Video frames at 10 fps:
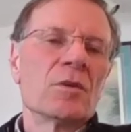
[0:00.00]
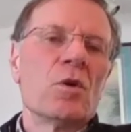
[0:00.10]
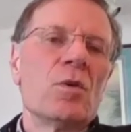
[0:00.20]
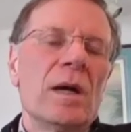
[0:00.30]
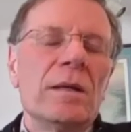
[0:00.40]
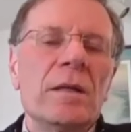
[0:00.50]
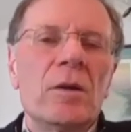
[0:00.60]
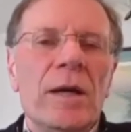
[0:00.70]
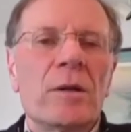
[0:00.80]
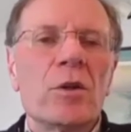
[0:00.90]
So,
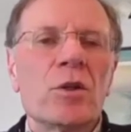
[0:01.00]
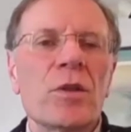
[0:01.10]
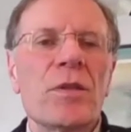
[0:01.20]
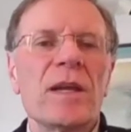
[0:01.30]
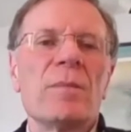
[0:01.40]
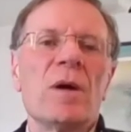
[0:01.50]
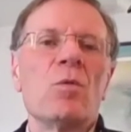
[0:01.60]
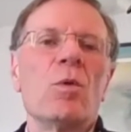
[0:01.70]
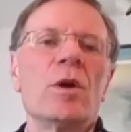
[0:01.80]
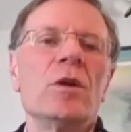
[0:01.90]
I encourage you to think
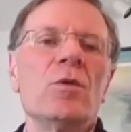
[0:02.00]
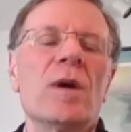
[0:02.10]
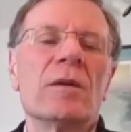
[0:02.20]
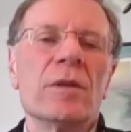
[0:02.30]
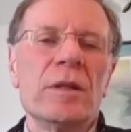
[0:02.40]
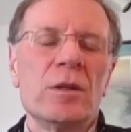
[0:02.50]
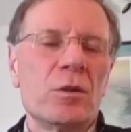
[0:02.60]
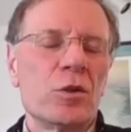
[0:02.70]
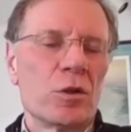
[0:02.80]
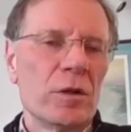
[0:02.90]
about where you are on the
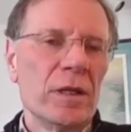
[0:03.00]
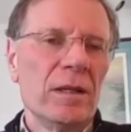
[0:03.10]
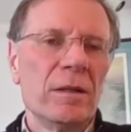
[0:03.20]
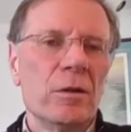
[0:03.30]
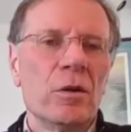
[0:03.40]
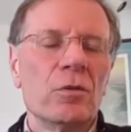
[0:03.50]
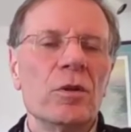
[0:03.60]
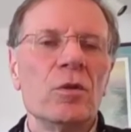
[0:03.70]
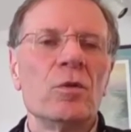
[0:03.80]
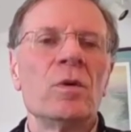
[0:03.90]
journey.
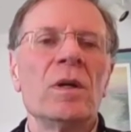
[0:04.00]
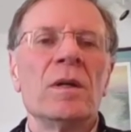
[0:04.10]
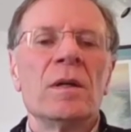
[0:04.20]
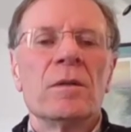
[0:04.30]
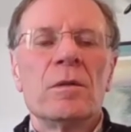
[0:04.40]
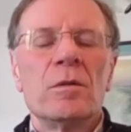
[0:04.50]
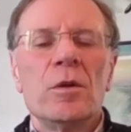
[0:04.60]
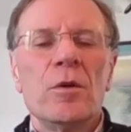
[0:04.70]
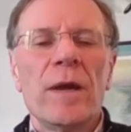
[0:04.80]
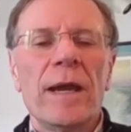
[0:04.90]

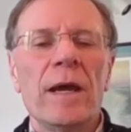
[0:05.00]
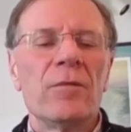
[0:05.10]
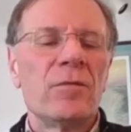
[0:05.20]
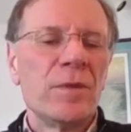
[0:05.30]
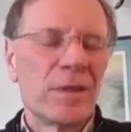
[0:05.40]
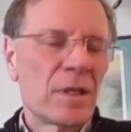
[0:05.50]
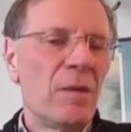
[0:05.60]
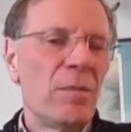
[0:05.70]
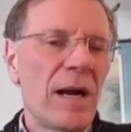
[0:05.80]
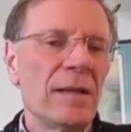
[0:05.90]
Do you have
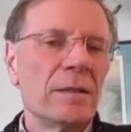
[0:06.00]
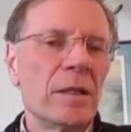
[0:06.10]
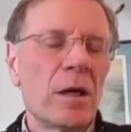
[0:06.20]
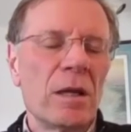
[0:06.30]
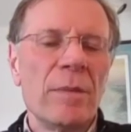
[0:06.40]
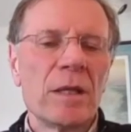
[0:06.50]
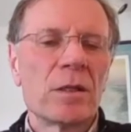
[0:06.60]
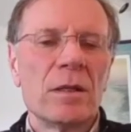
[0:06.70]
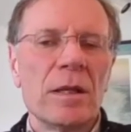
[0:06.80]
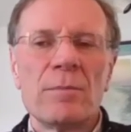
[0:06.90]
some islanded
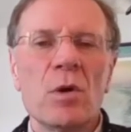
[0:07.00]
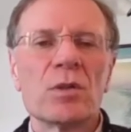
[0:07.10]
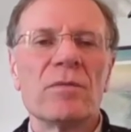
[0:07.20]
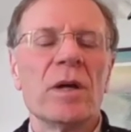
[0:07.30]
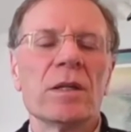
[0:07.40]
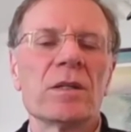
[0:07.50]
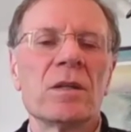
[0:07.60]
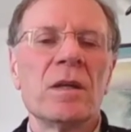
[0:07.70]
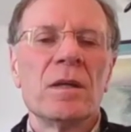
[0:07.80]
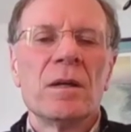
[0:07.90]
automation like most of
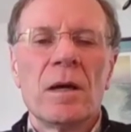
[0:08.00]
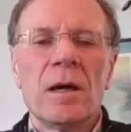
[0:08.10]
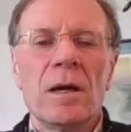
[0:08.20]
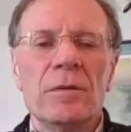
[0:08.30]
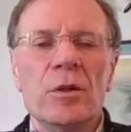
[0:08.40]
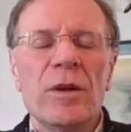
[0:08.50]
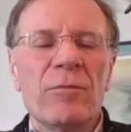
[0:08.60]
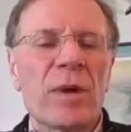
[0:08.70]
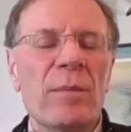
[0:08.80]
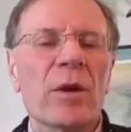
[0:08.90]
us? Do you
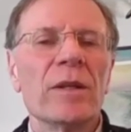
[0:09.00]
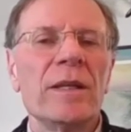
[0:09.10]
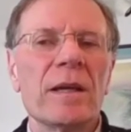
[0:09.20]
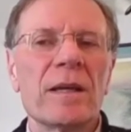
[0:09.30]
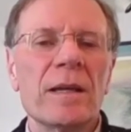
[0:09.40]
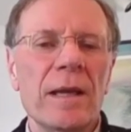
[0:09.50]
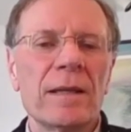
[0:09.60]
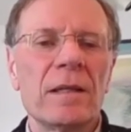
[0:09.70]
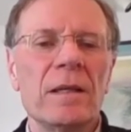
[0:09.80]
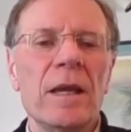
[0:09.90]
have primarily a
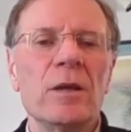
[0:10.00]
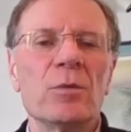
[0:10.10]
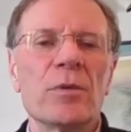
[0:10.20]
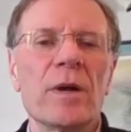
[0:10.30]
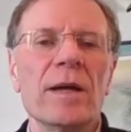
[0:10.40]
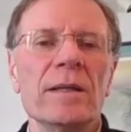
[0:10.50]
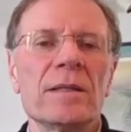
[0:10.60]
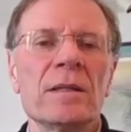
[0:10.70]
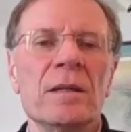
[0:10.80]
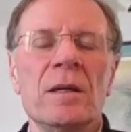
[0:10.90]
connected
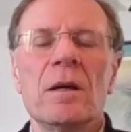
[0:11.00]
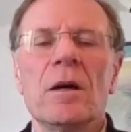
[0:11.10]
enterprise?